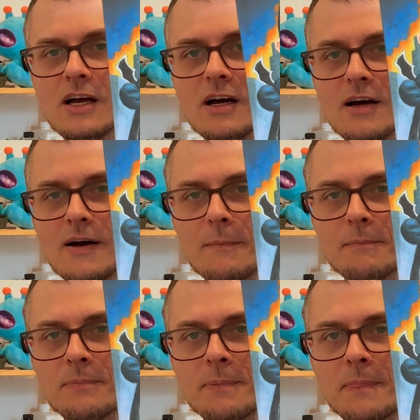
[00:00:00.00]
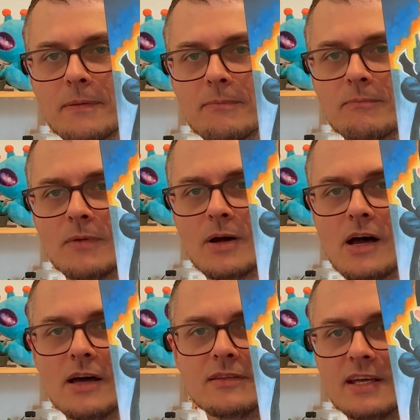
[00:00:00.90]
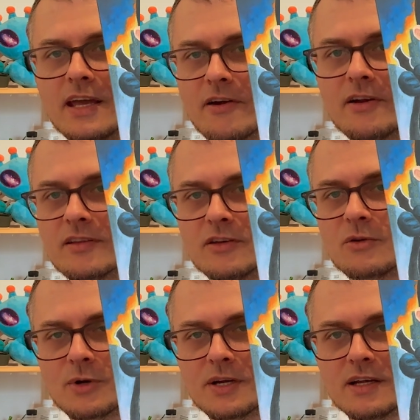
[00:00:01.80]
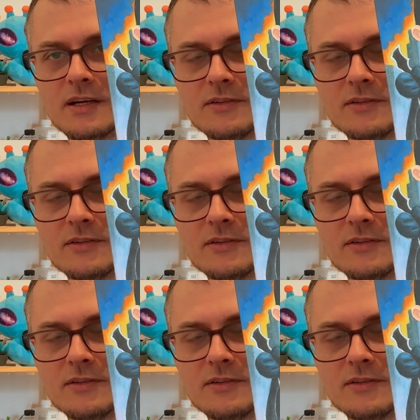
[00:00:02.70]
on the area that you're working on.